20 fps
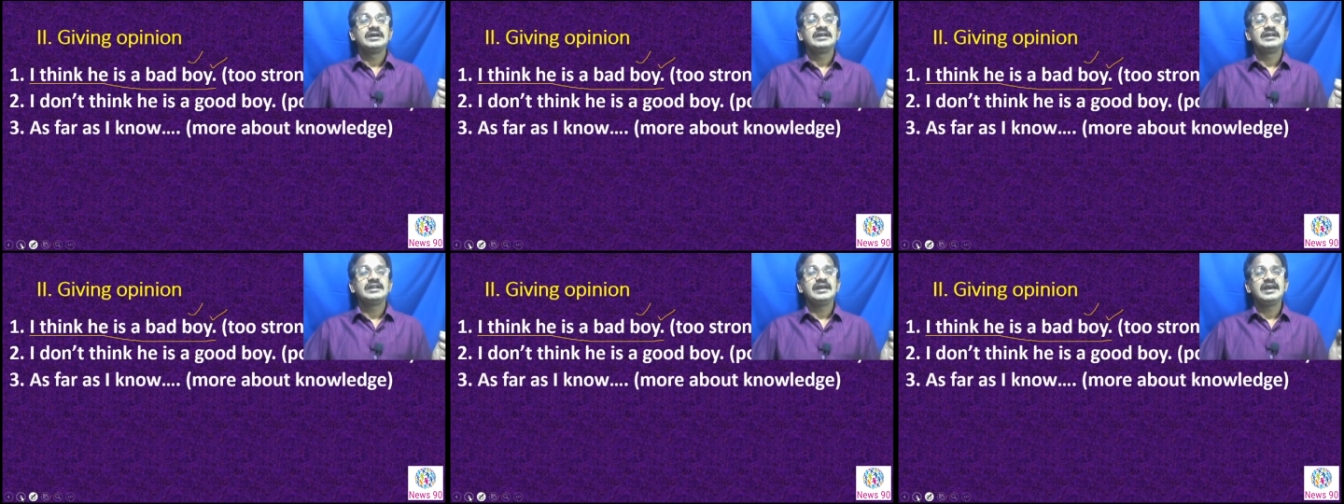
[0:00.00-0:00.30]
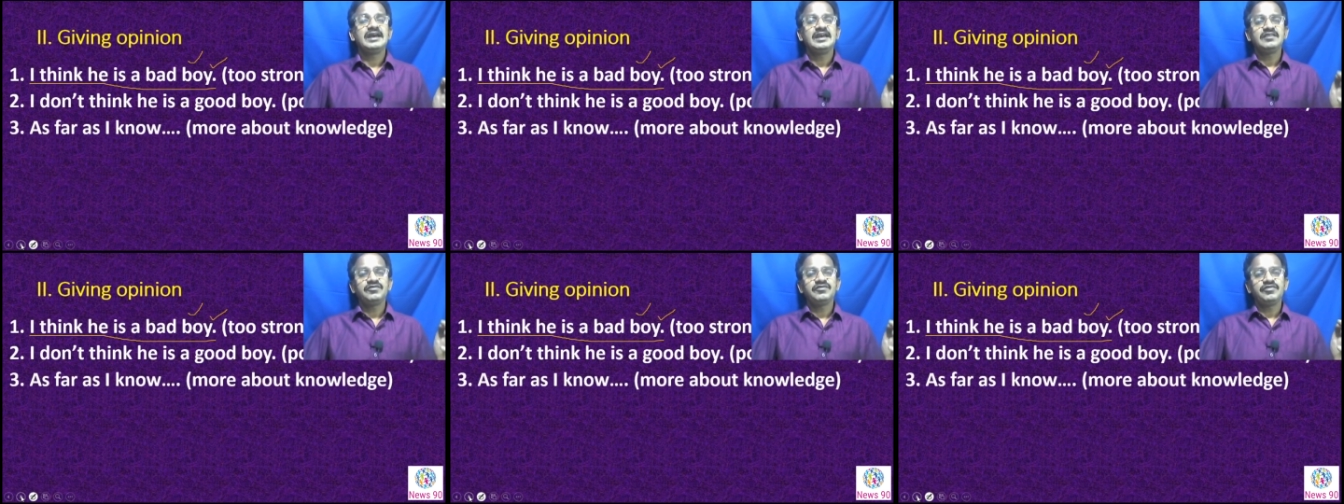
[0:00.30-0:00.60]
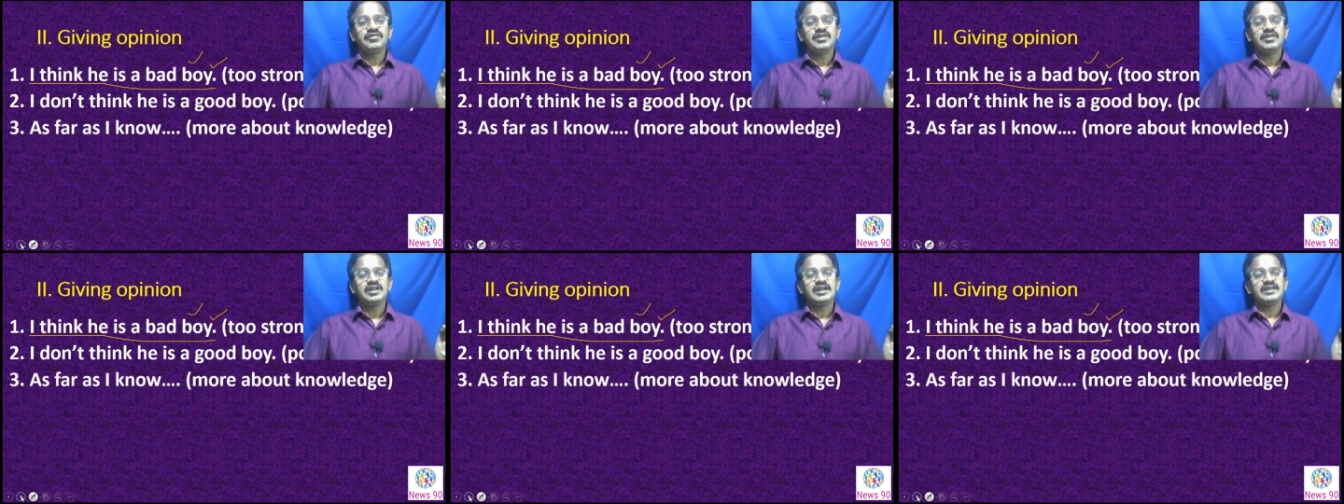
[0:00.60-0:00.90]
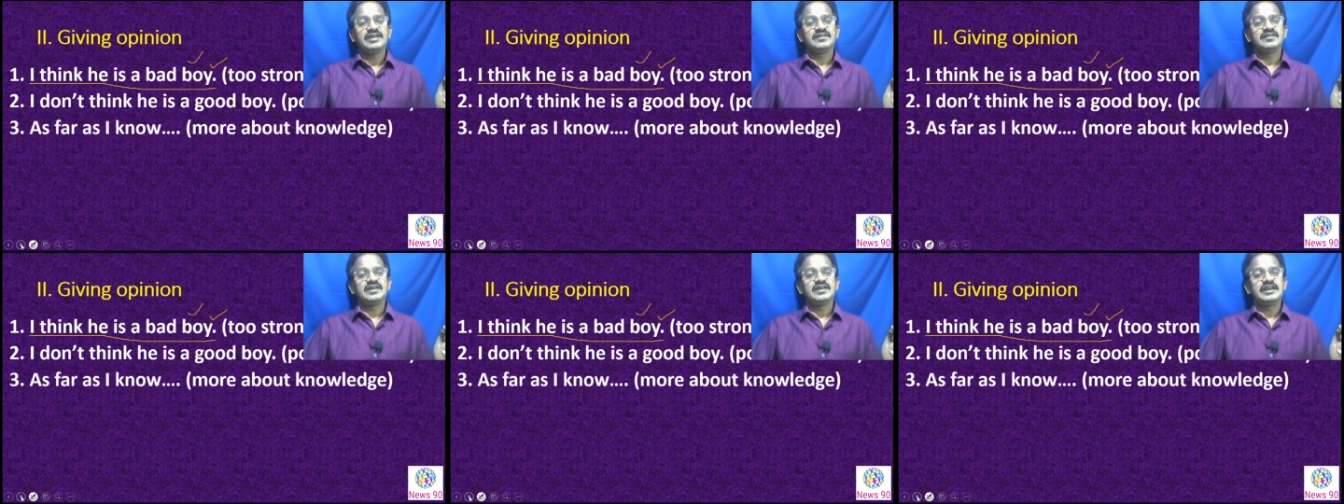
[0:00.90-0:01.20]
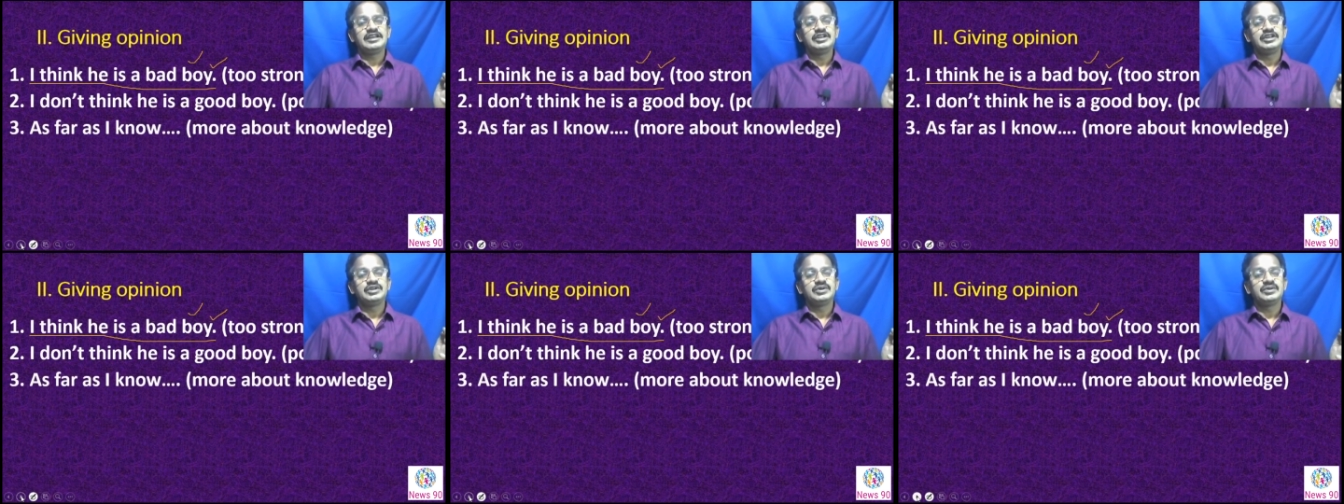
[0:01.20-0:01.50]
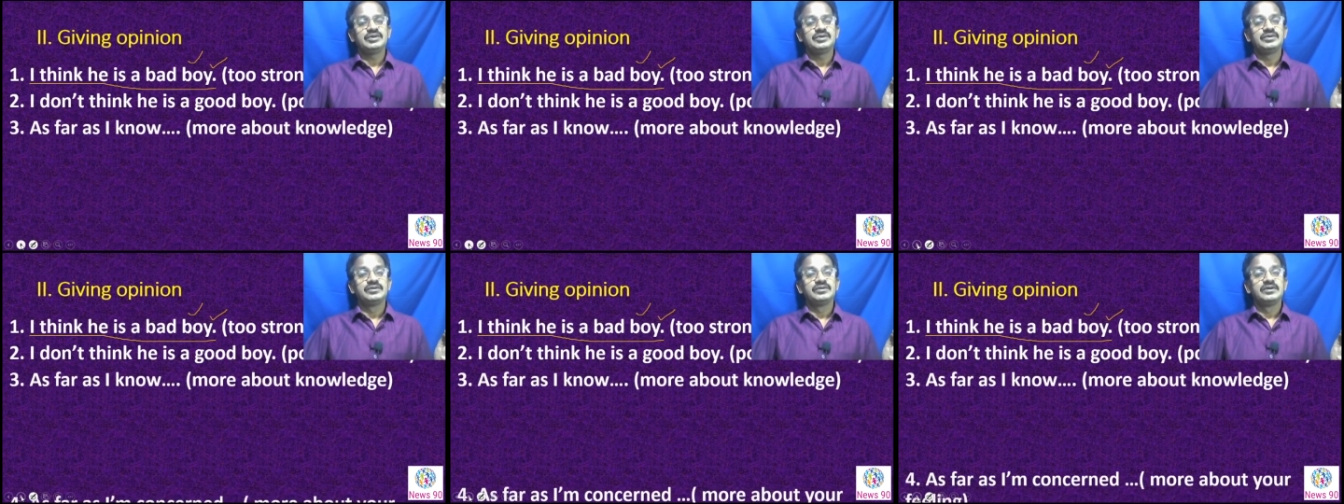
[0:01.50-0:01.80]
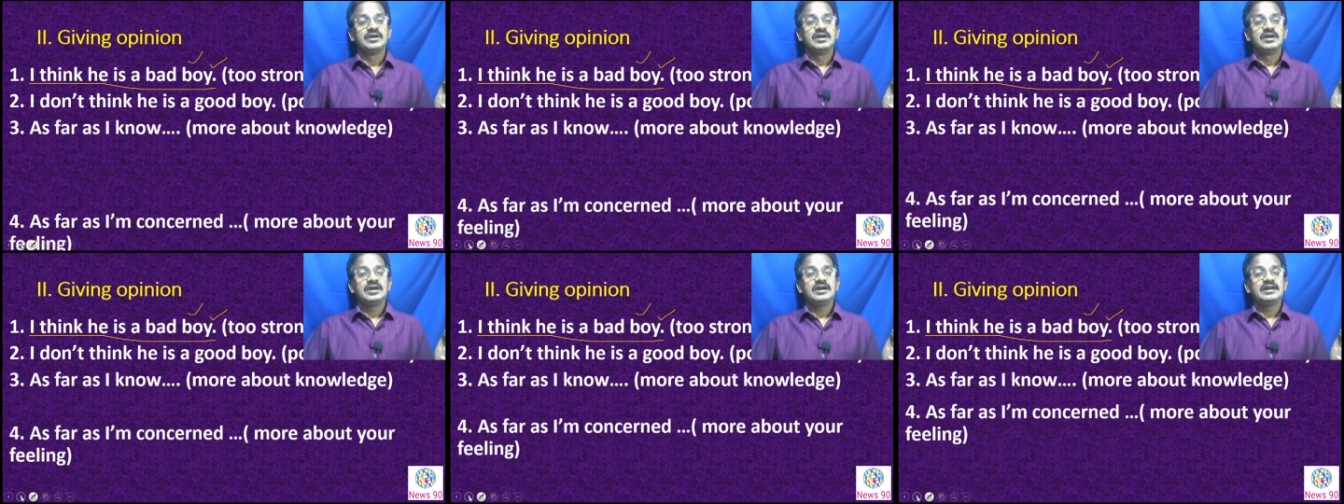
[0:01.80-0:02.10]
and as far as I
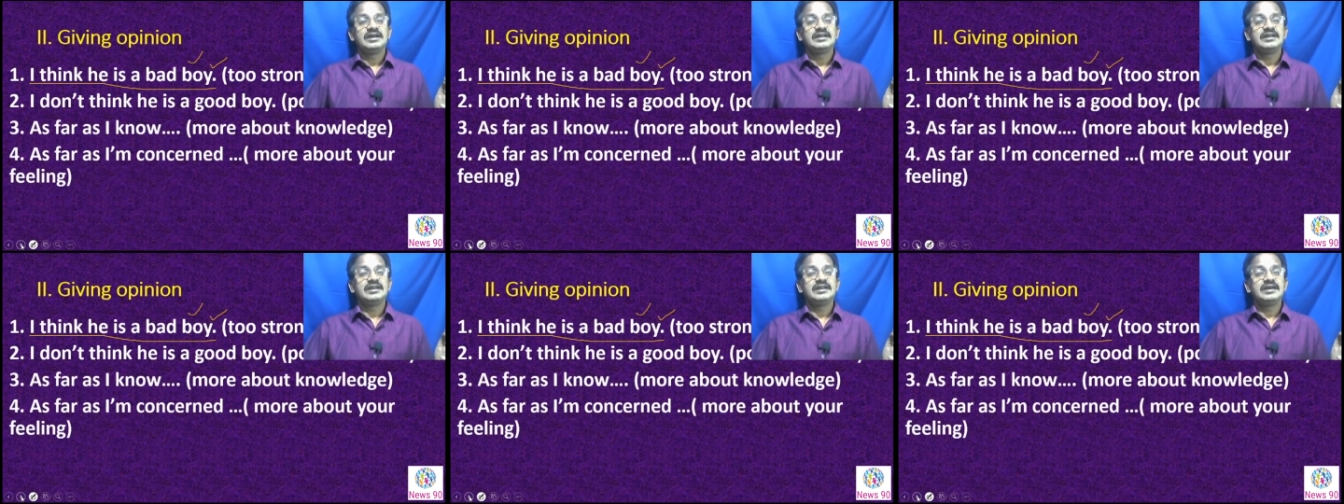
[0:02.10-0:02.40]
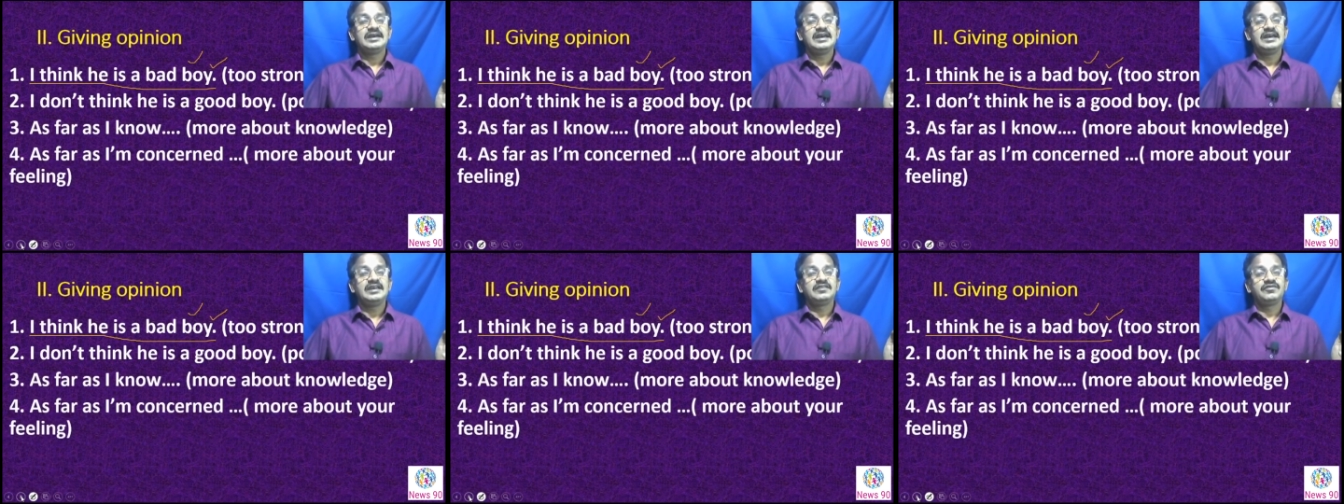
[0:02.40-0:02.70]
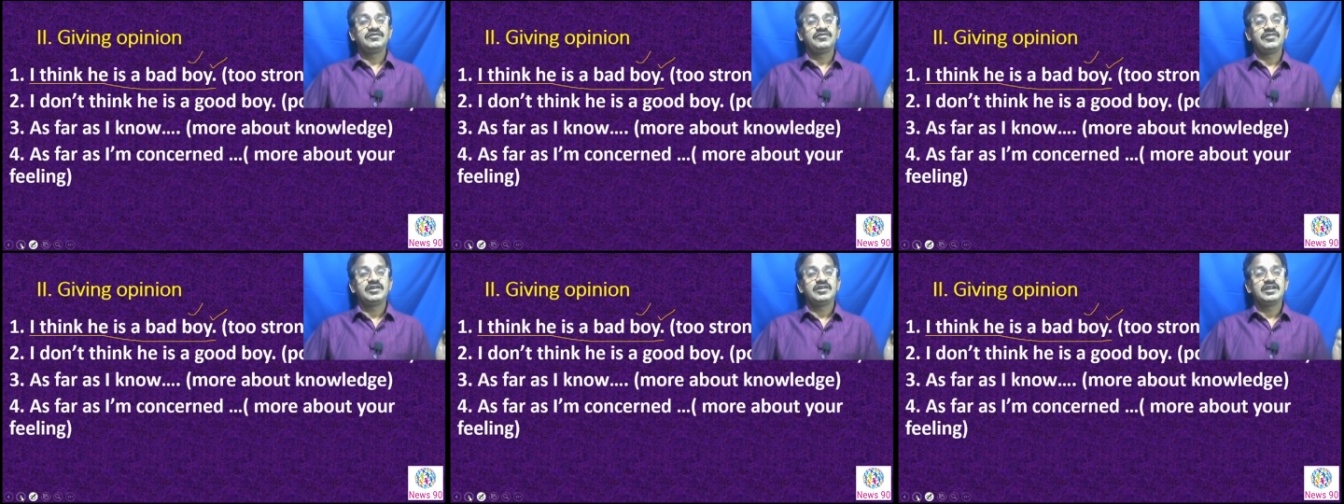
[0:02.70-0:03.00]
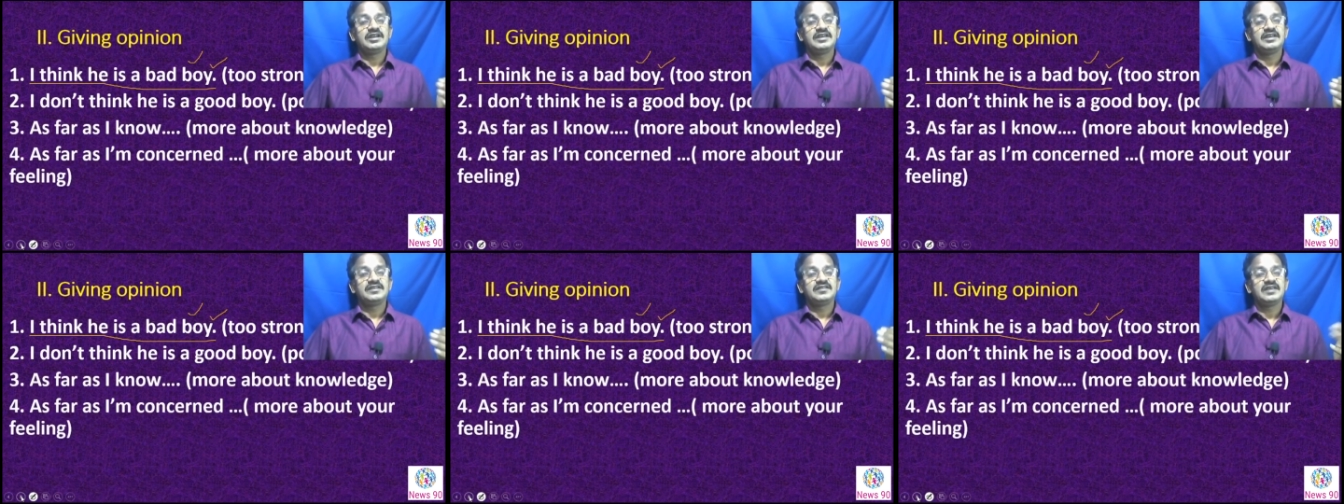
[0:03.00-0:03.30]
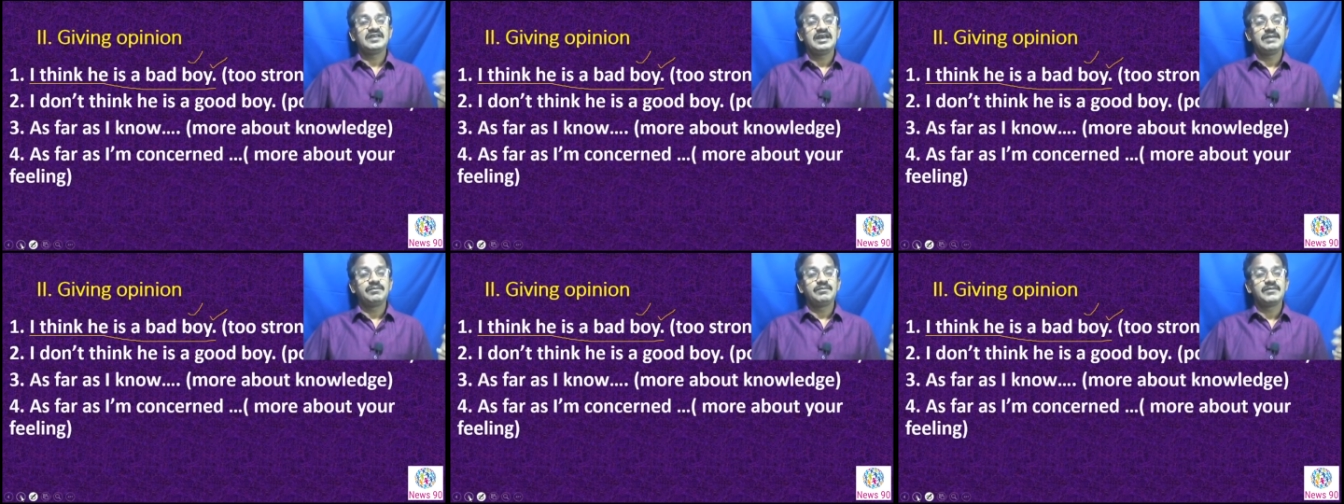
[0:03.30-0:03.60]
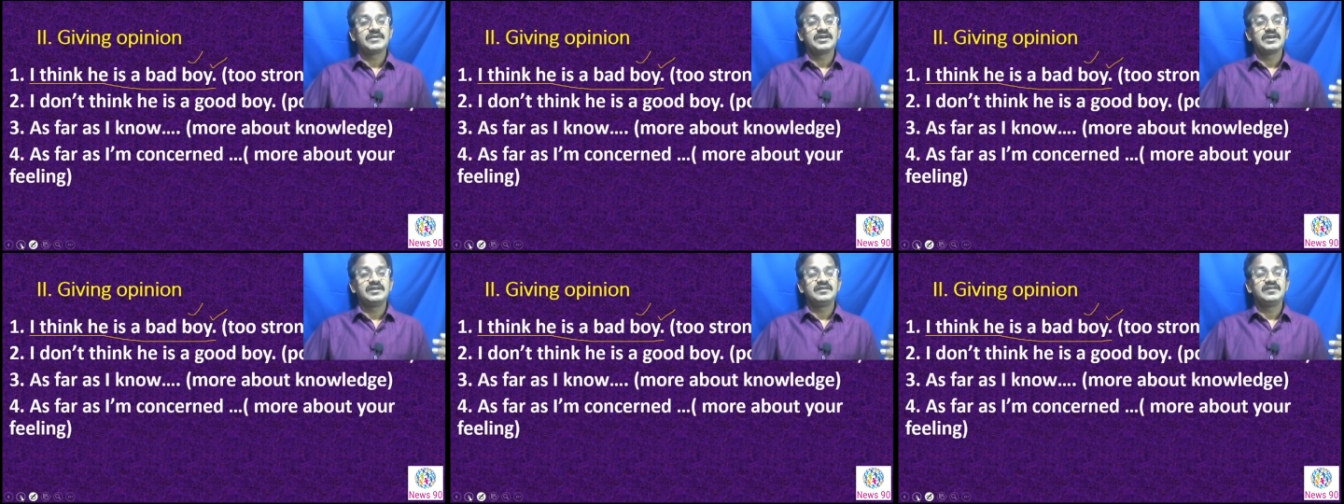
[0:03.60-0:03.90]
know and as far as I am